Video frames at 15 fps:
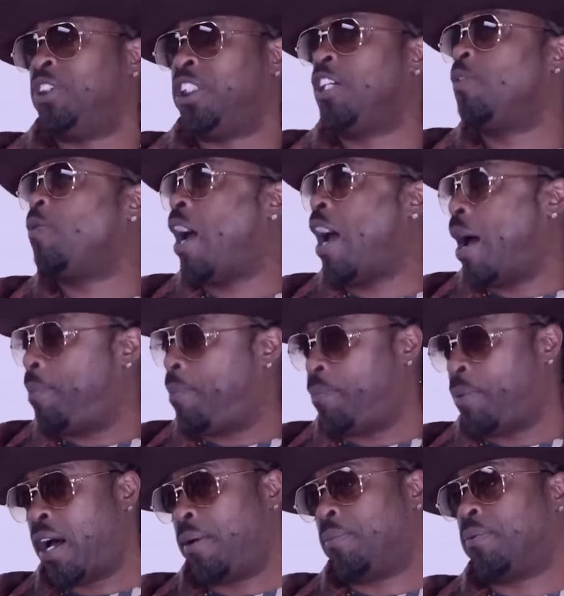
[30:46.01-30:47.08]
G
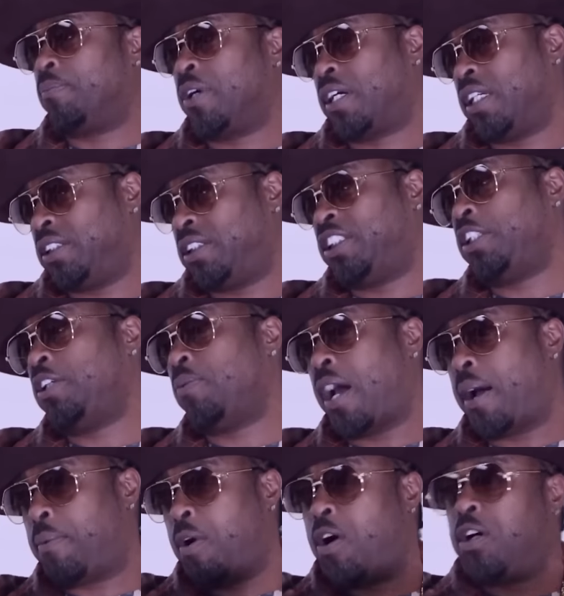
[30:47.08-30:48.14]
Rap by because G
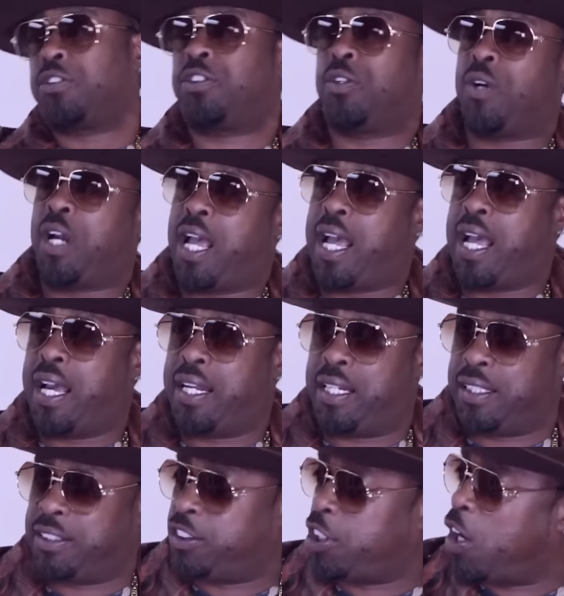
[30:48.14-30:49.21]
Rap also
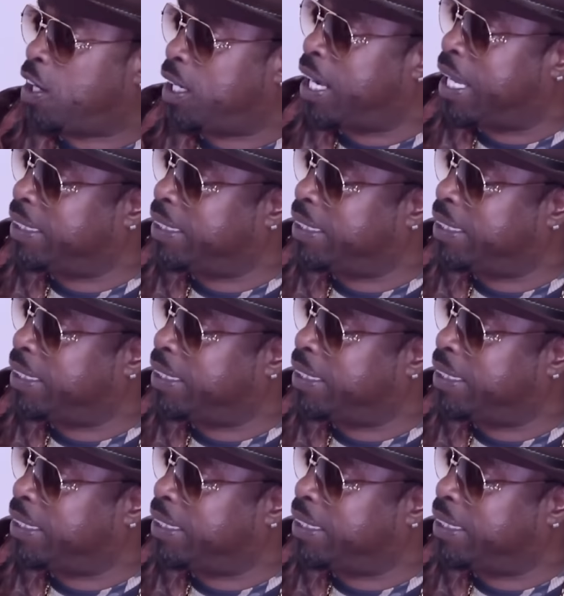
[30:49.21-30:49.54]
had a Talk